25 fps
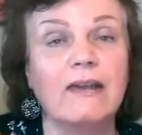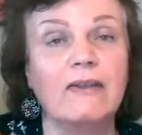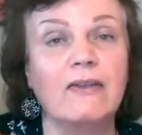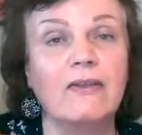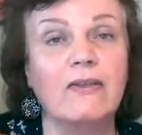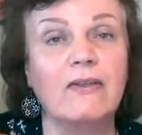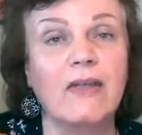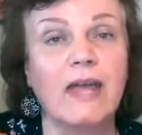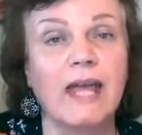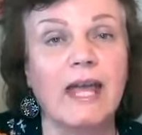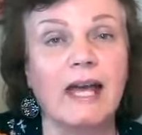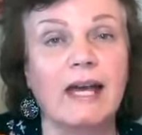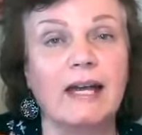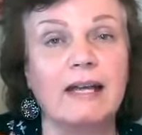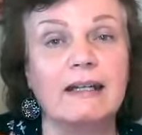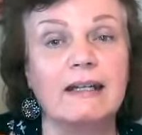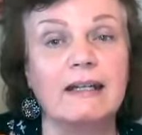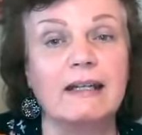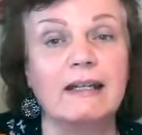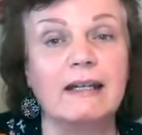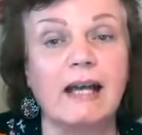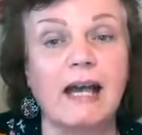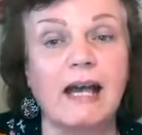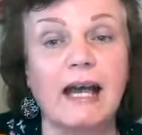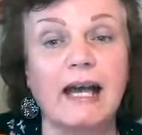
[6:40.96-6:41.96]
that
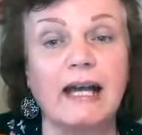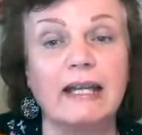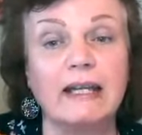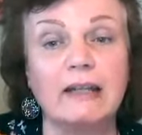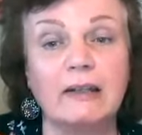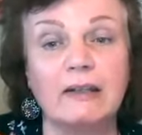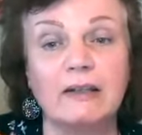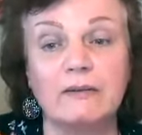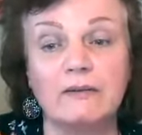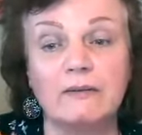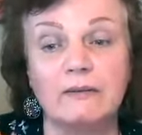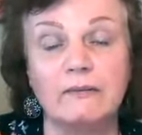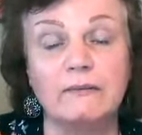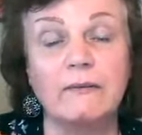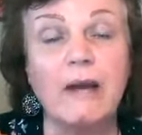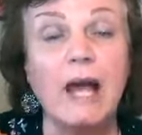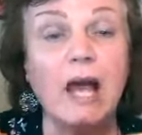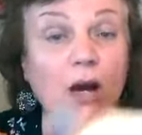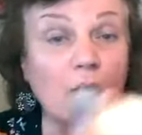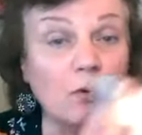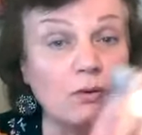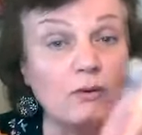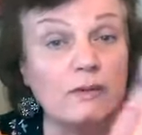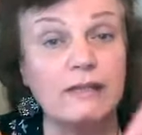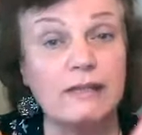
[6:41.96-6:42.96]
I
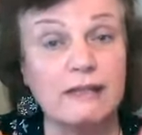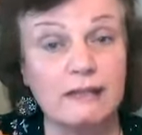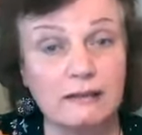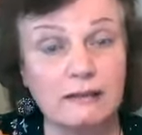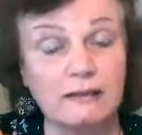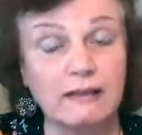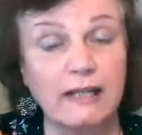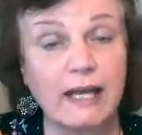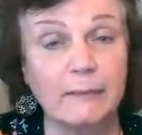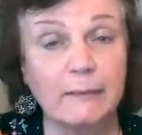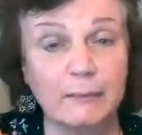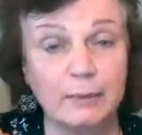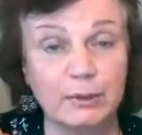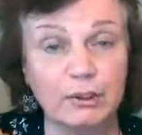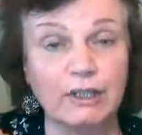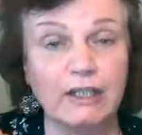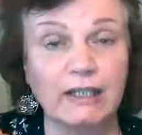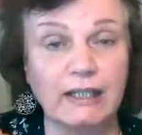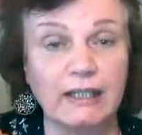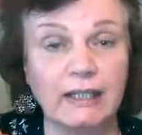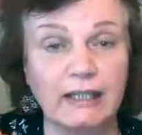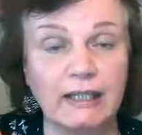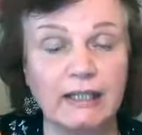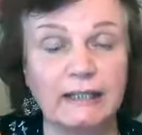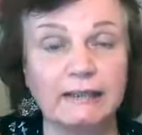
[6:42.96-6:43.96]
found that book
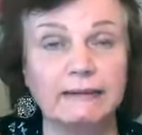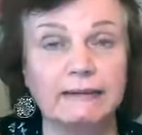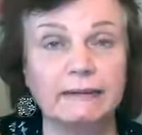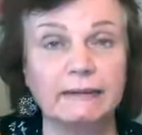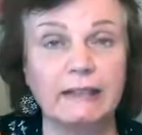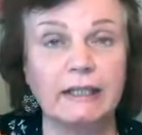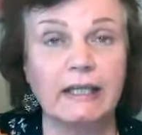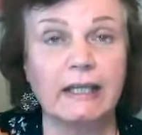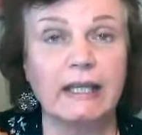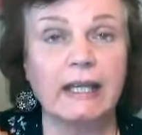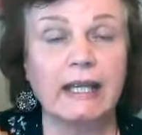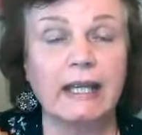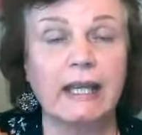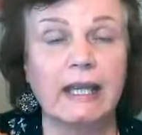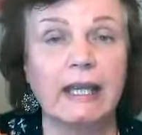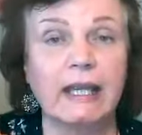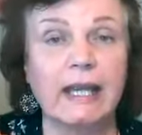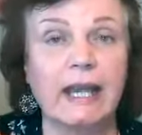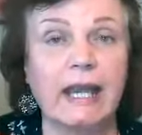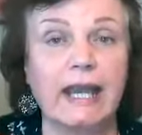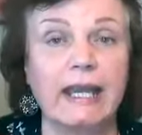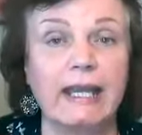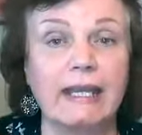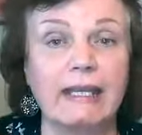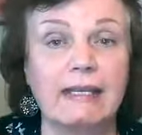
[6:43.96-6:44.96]
again,
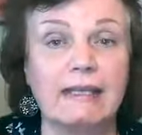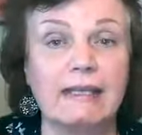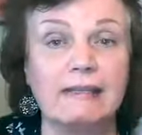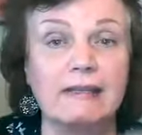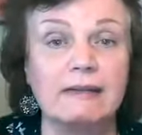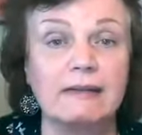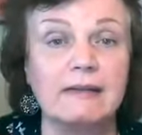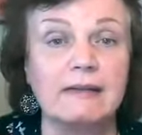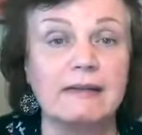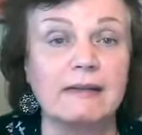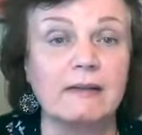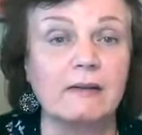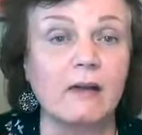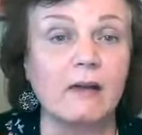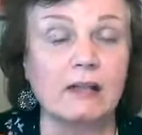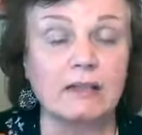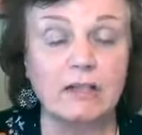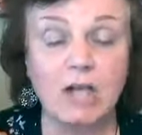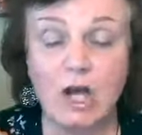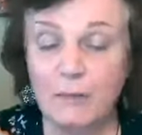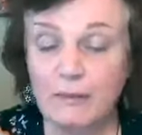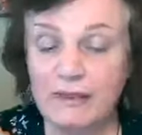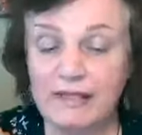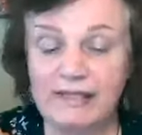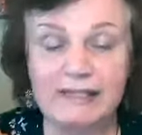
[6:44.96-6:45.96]
and
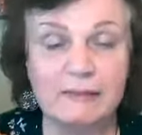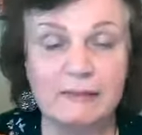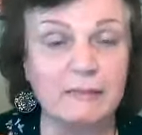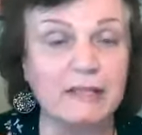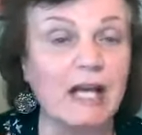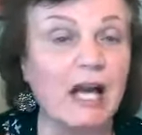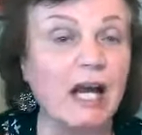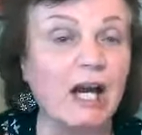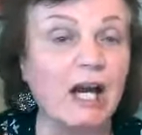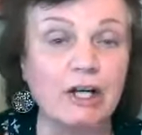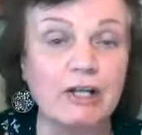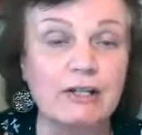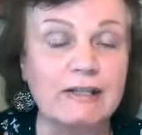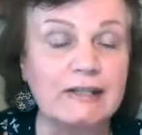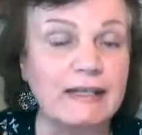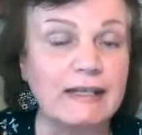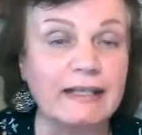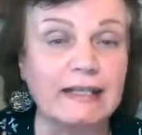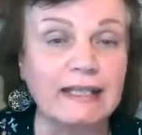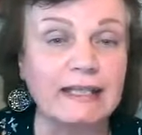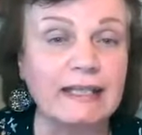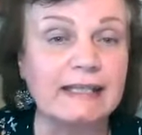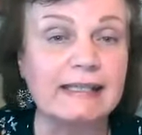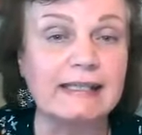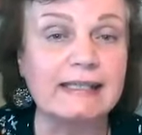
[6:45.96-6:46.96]
along with some cards that
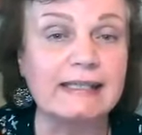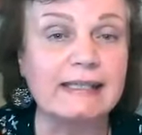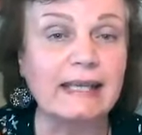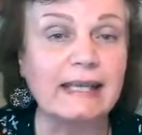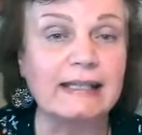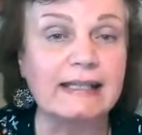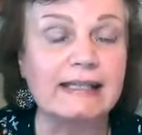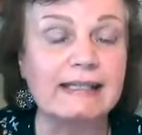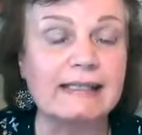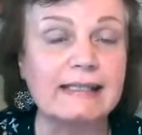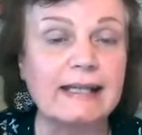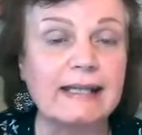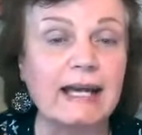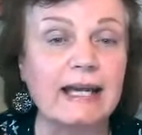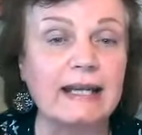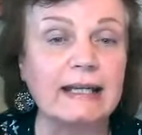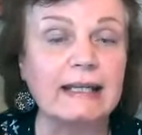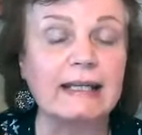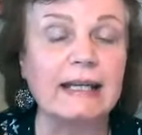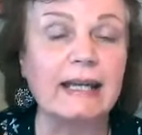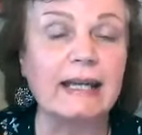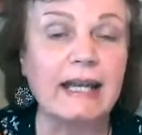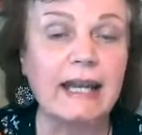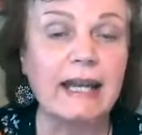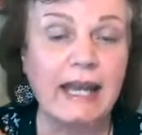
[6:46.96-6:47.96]
he had set aside,
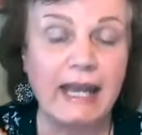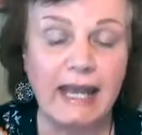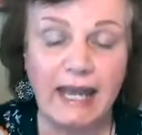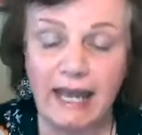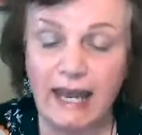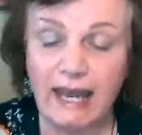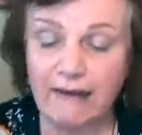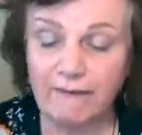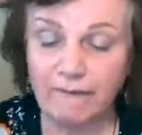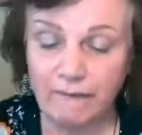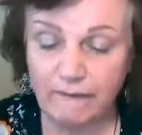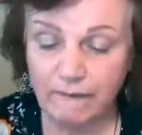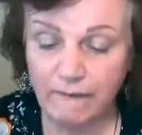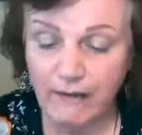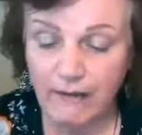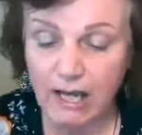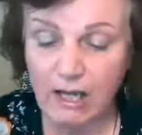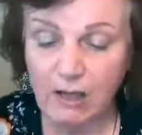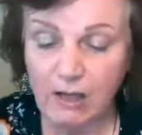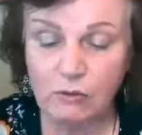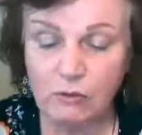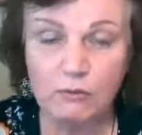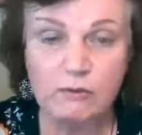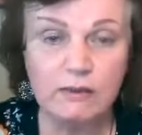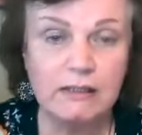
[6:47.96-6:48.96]
and
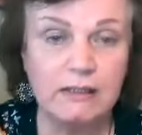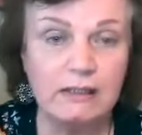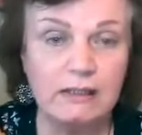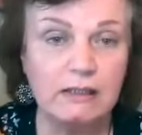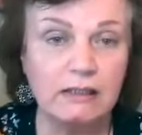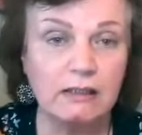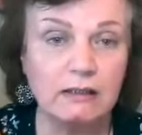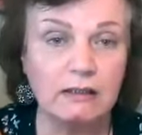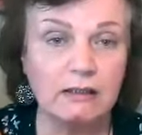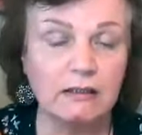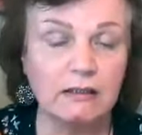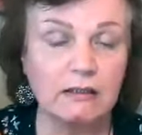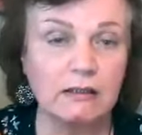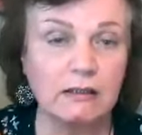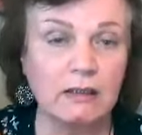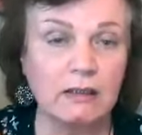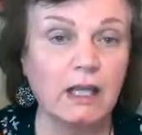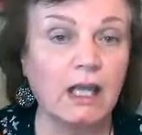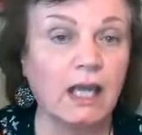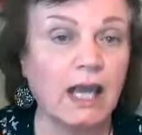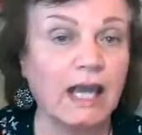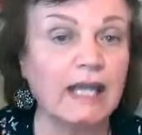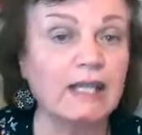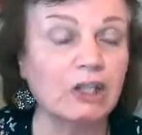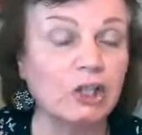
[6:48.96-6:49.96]
found
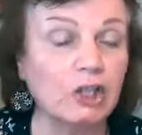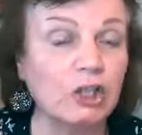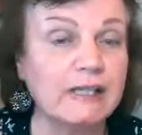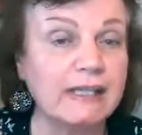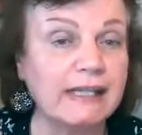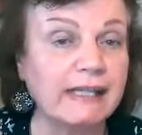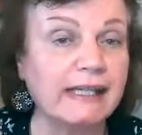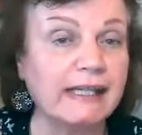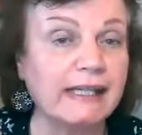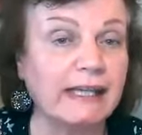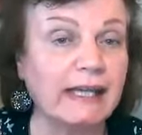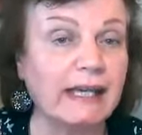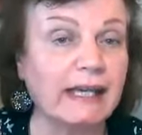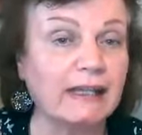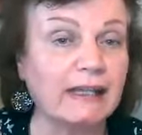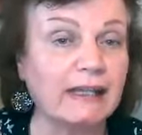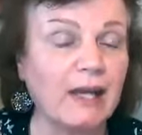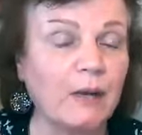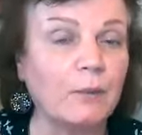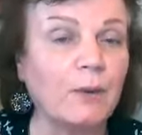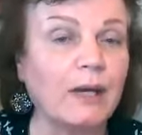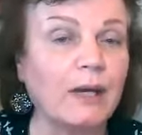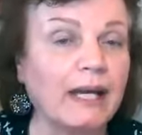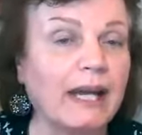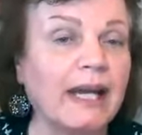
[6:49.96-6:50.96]
and looked again at
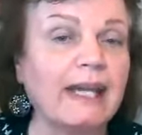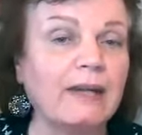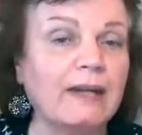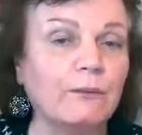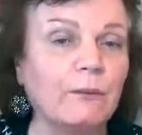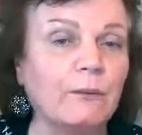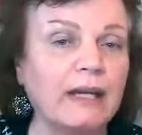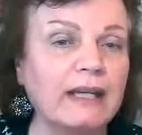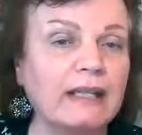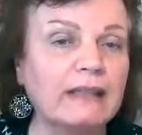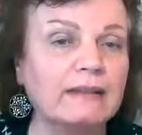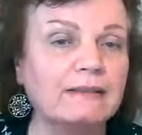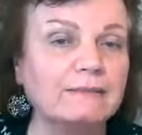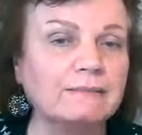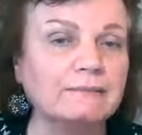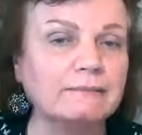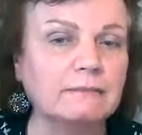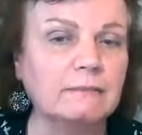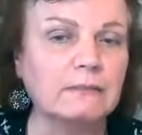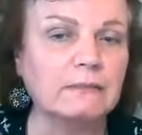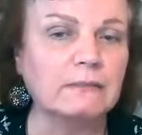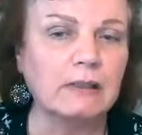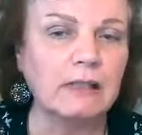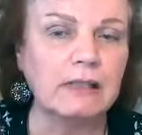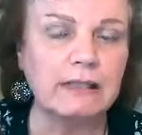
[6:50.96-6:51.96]
what I had written
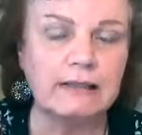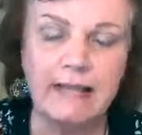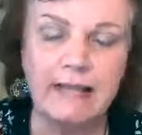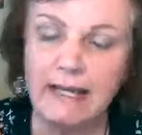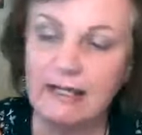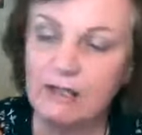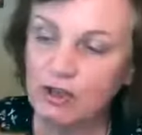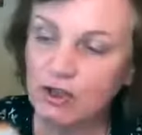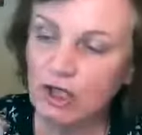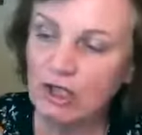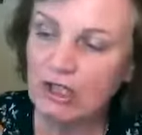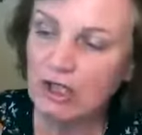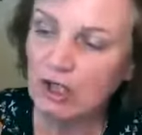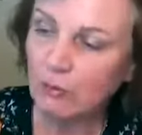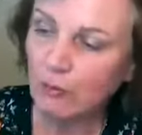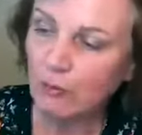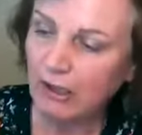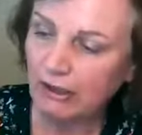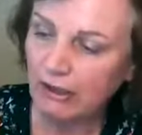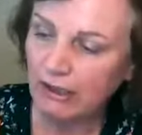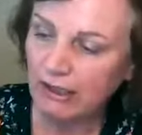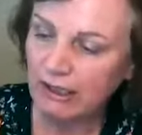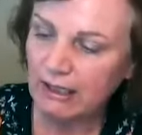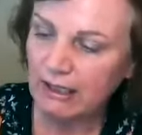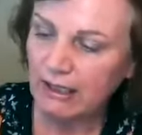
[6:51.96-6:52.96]
in that
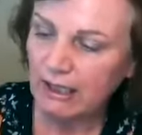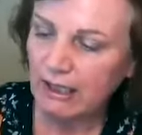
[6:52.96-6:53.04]
January,